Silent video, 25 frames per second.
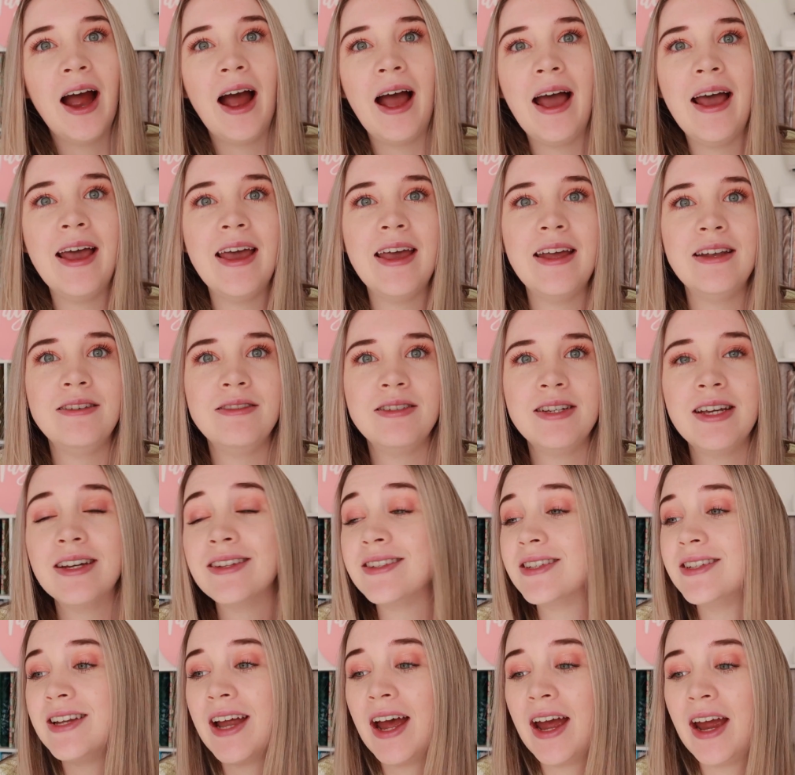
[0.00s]
And yeah,
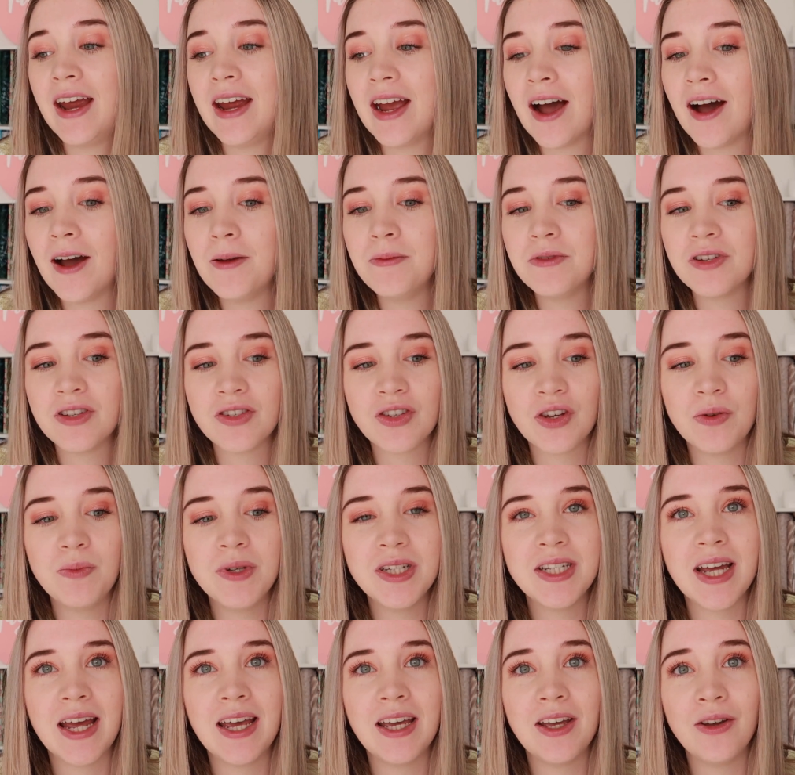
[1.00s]
today I'm just going to
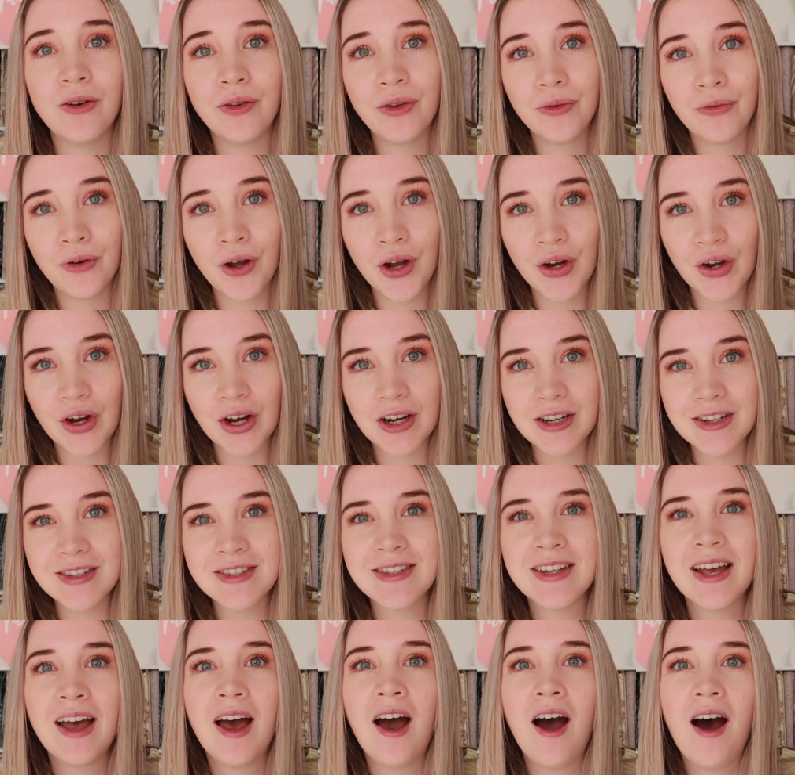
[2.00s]
be taking all the
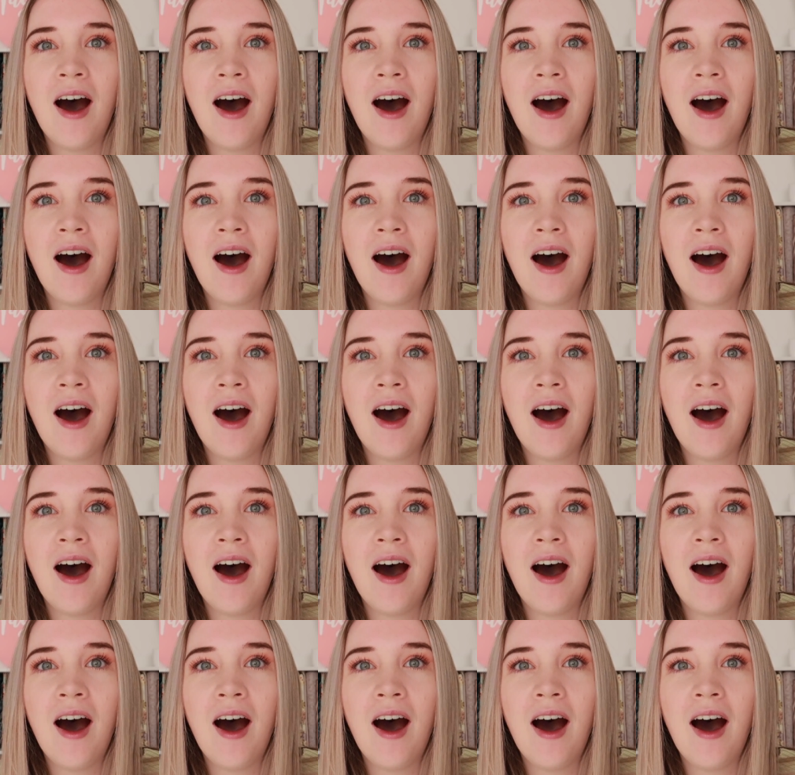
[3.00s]
photos.